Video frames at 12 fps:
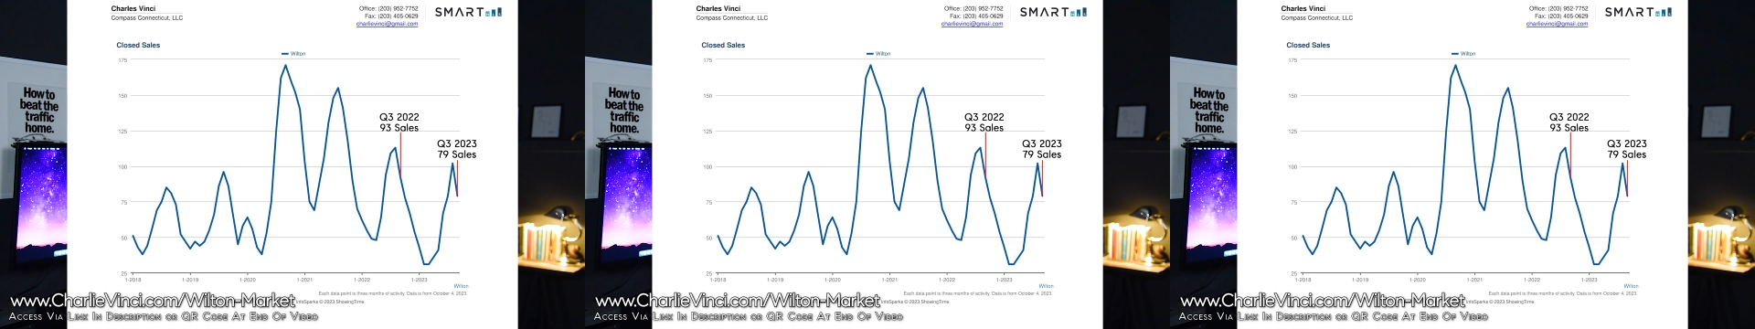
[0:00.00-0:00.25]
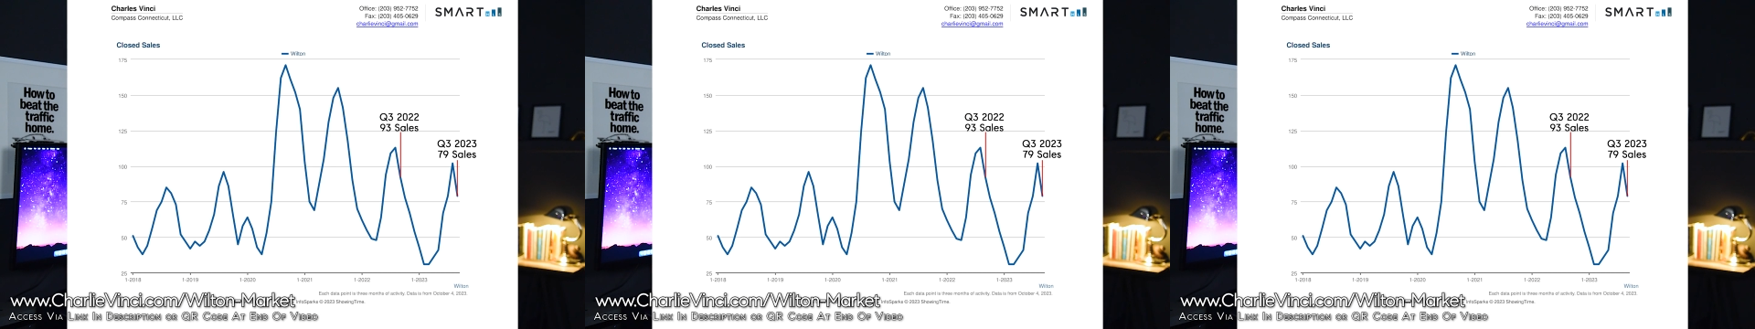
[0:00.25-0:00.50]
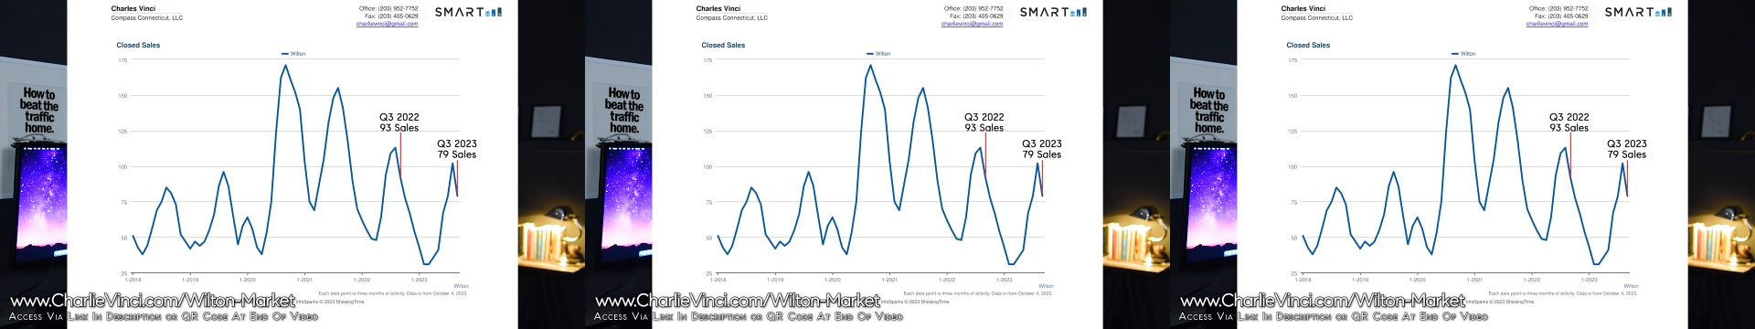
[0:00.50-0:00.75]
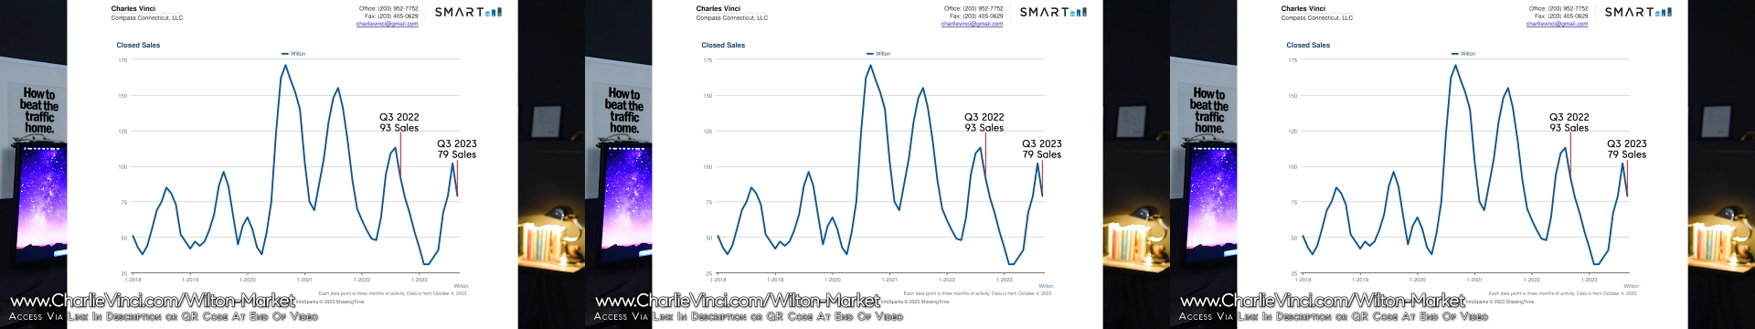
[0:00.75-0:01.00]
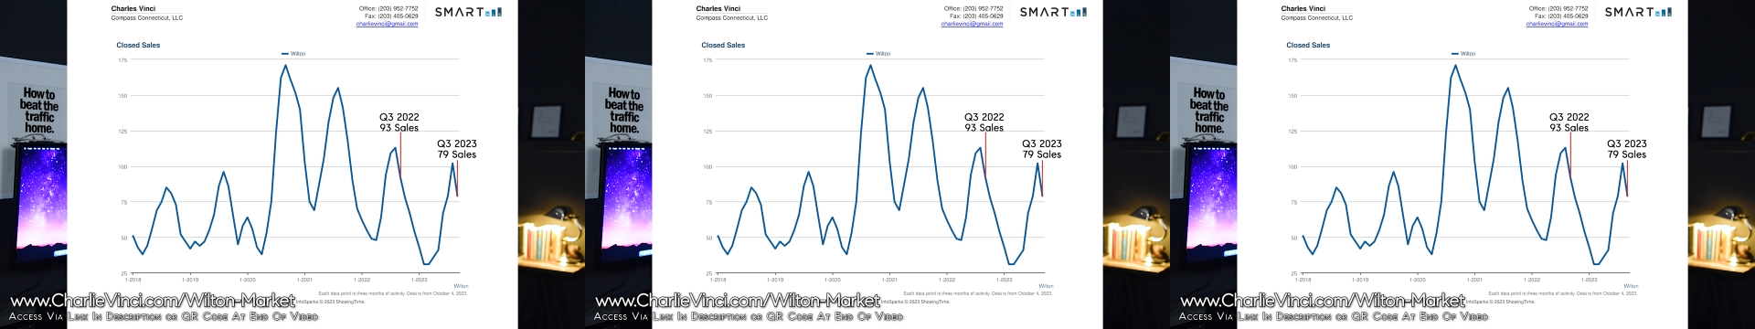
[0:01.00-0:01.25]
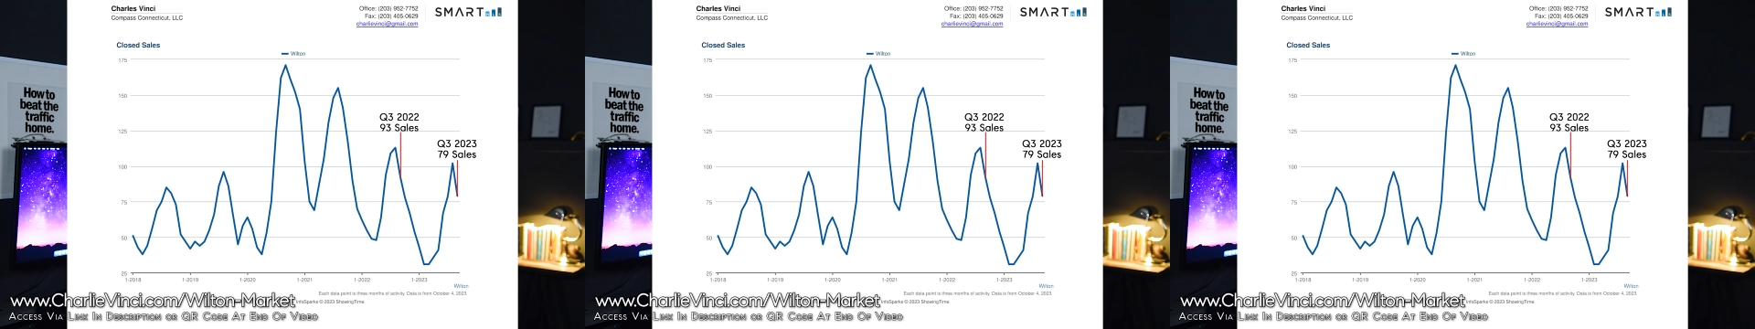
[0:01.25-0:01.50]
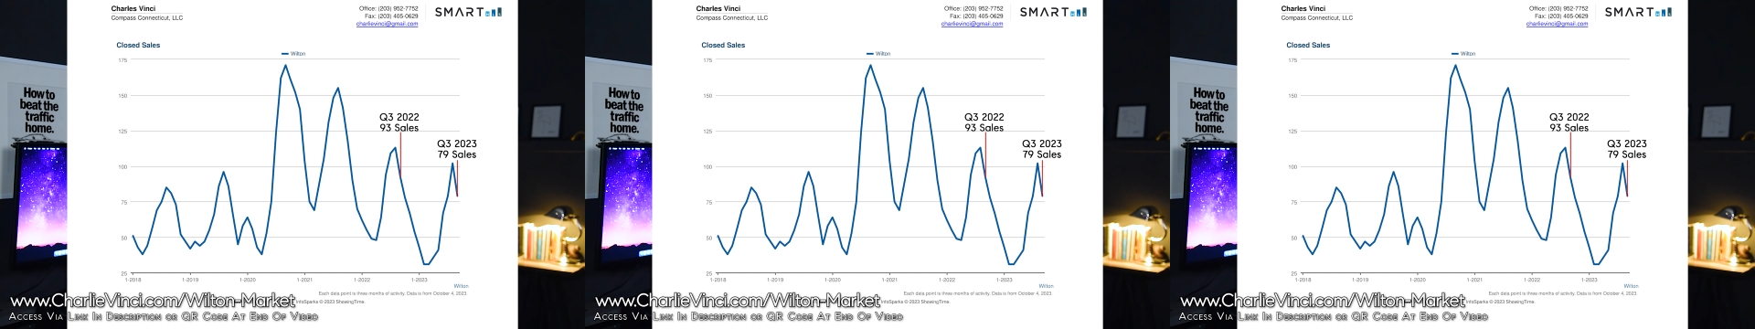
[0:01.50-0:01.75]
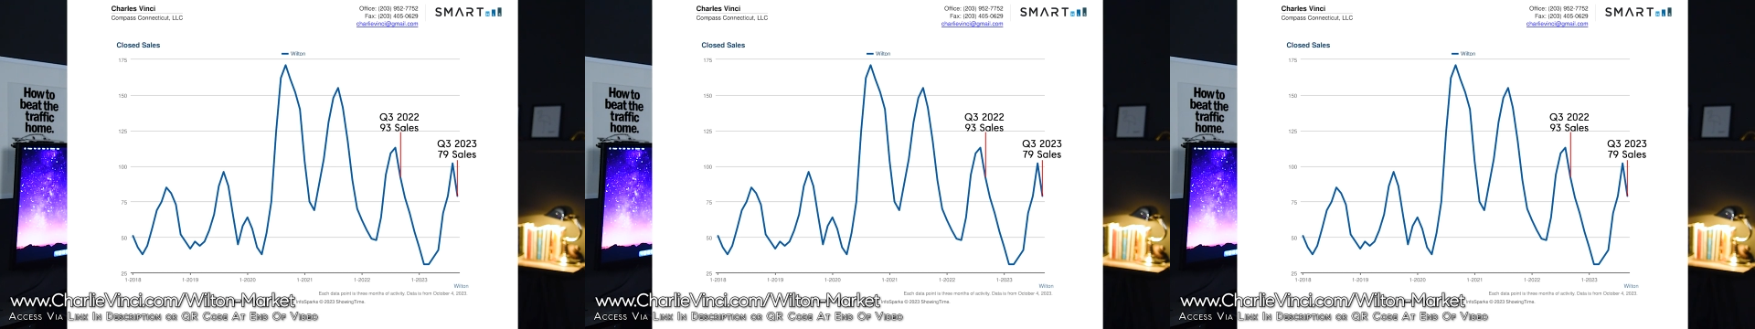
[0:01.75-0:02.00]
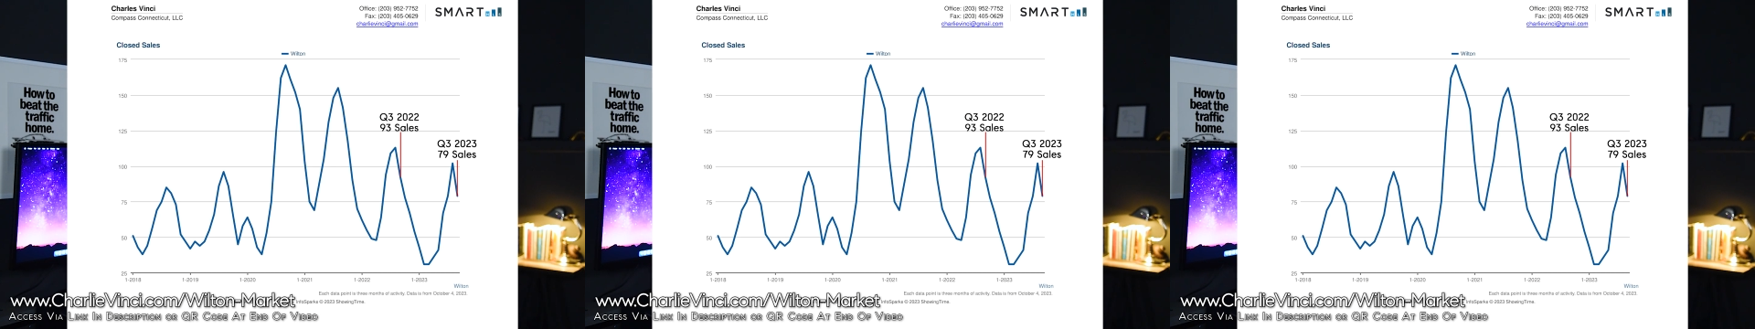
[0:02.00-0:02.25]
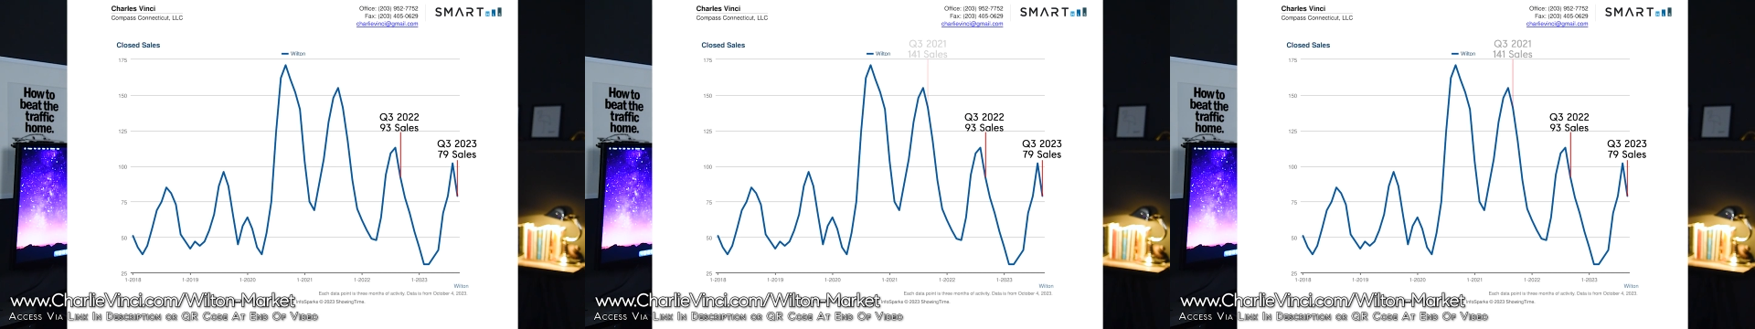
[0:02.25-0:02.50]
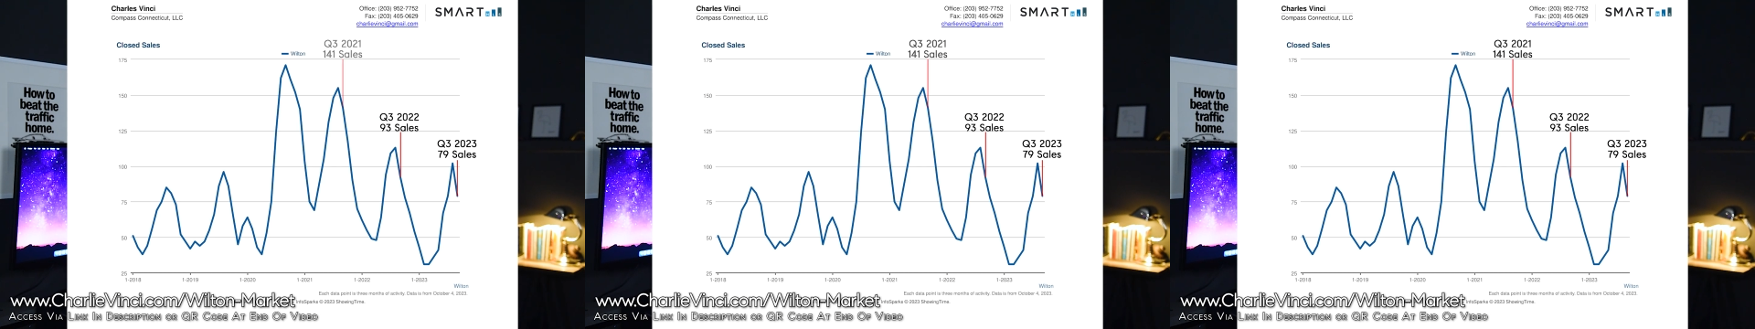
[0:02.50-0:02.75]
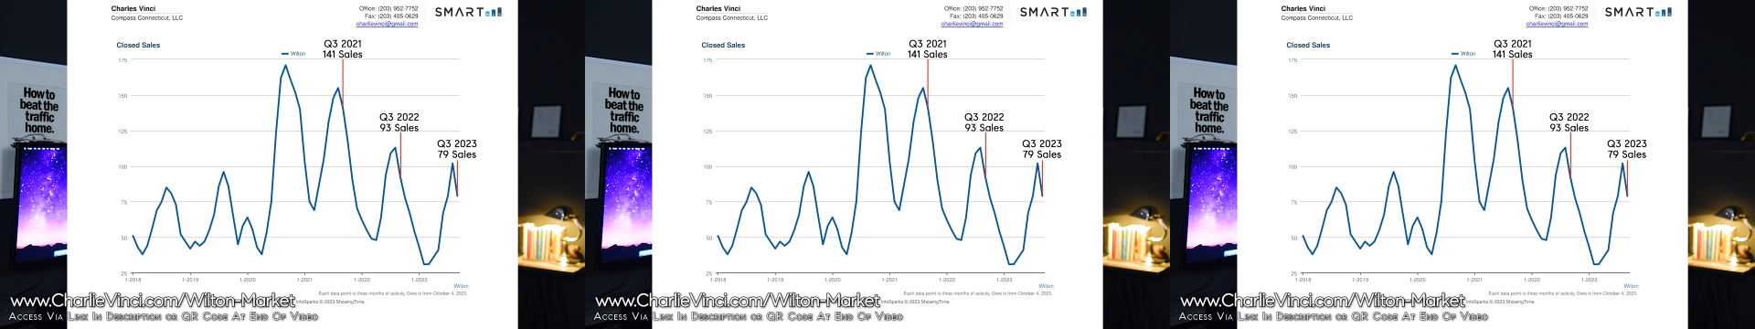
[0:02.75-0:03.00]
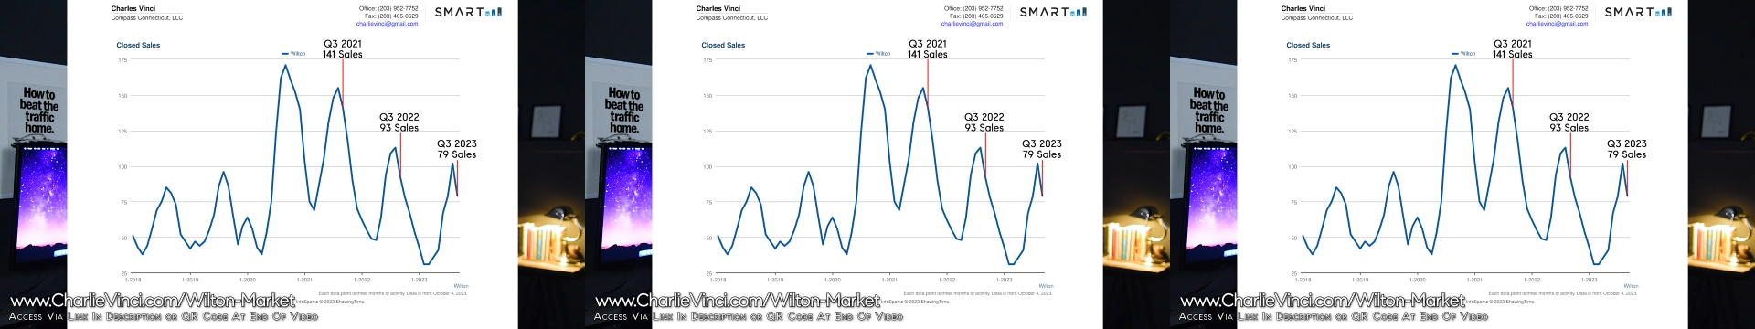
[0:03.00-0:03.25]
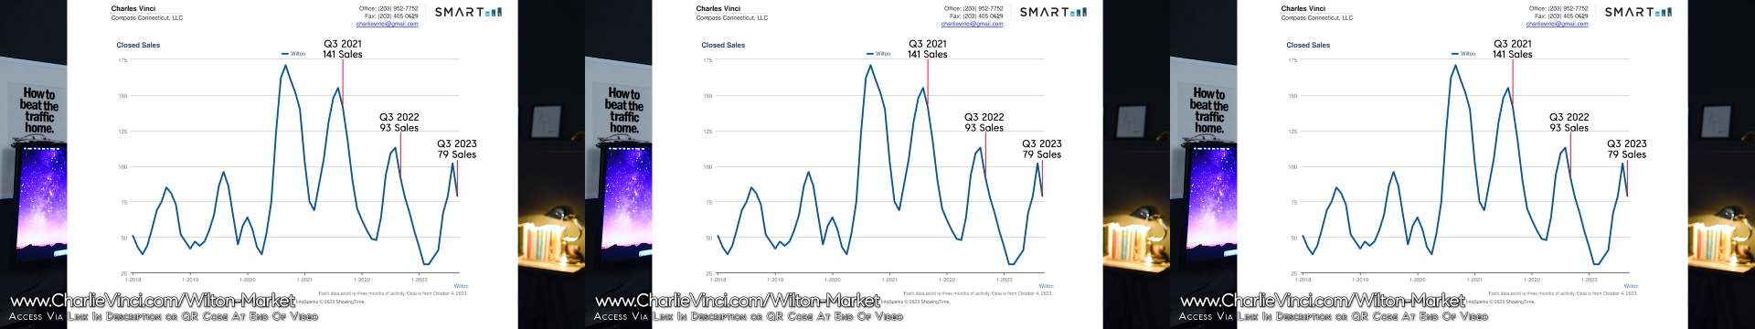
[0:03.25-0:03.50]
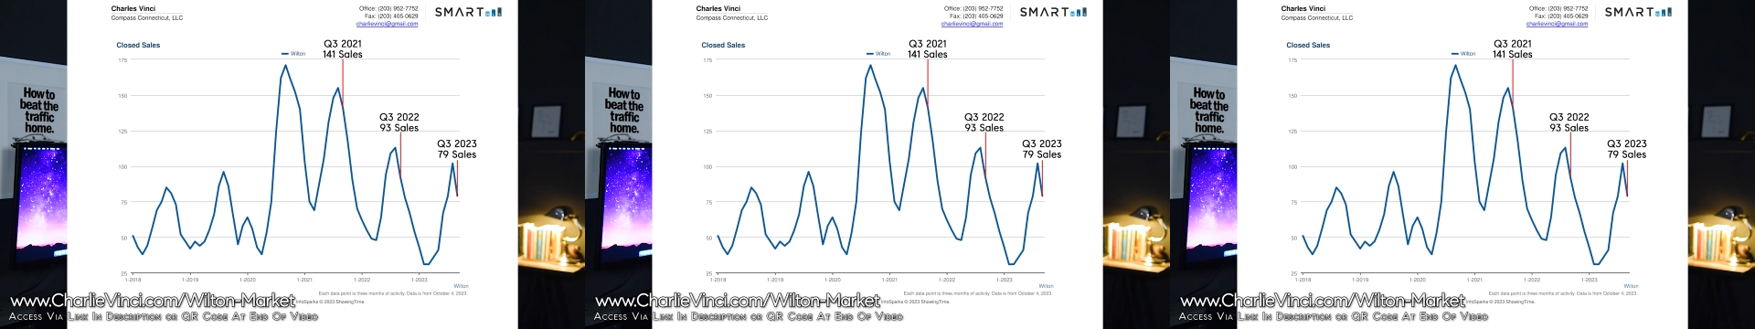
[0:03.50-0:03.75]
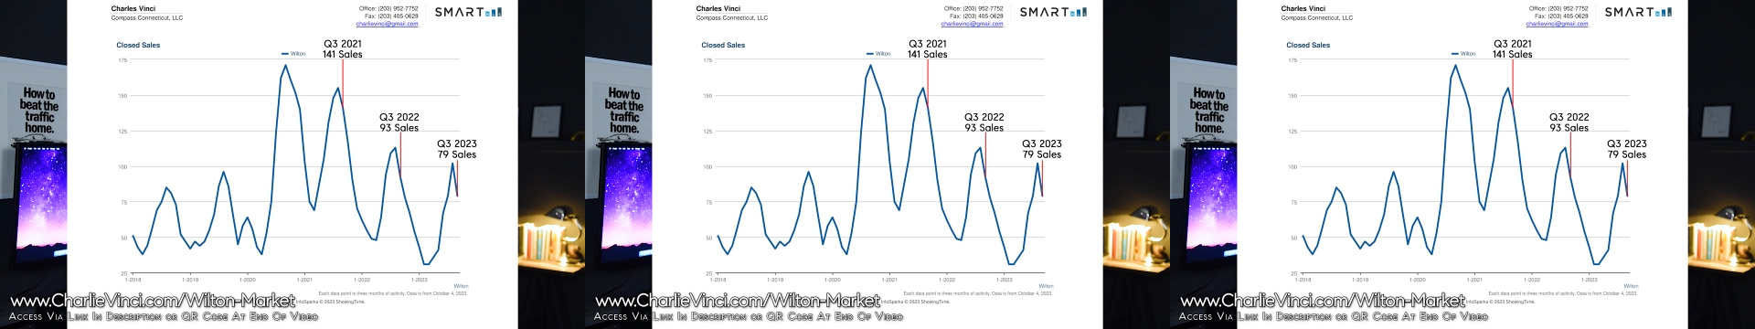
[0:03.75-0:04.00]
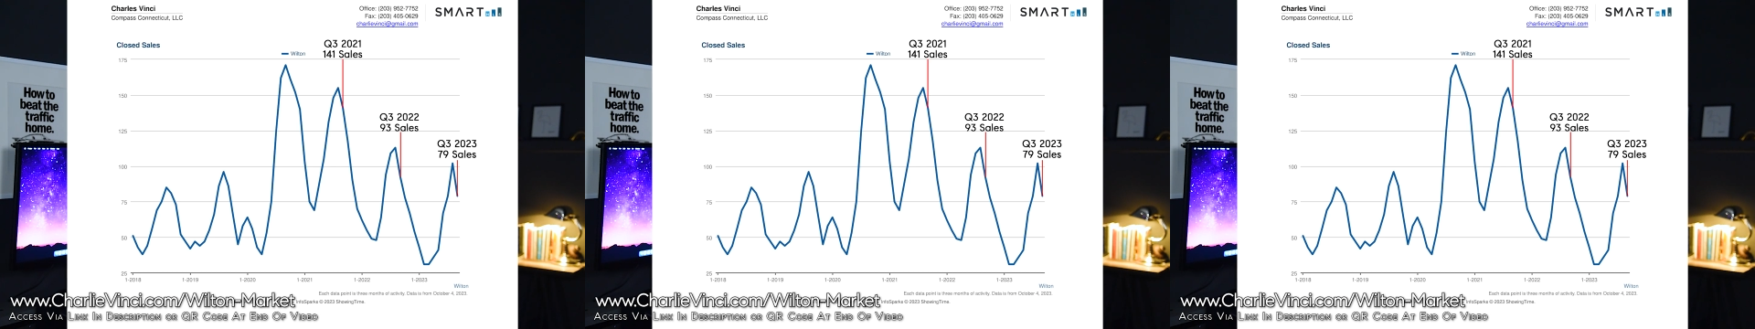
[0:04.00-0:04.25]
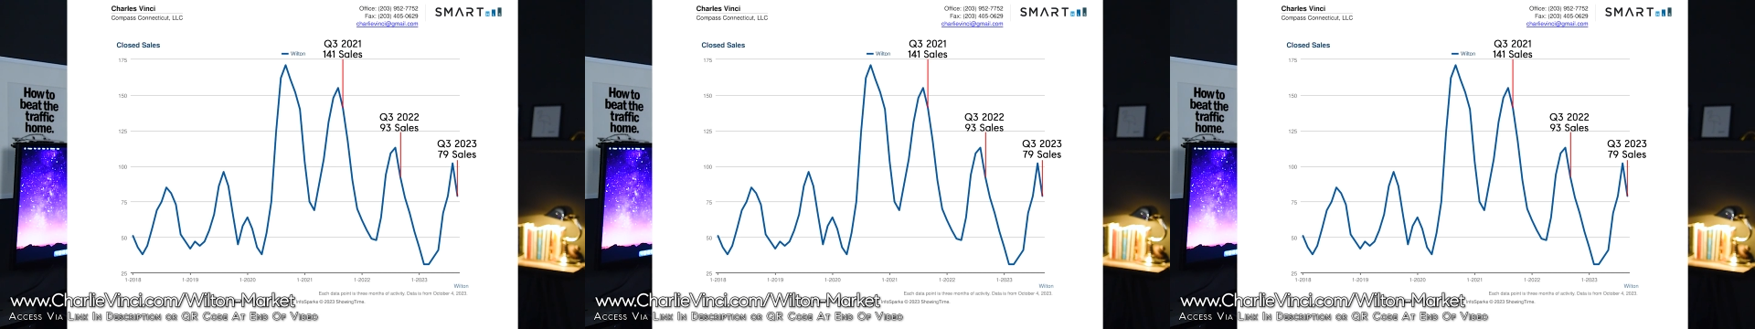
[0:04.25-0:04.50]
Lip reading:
(no speaker visible)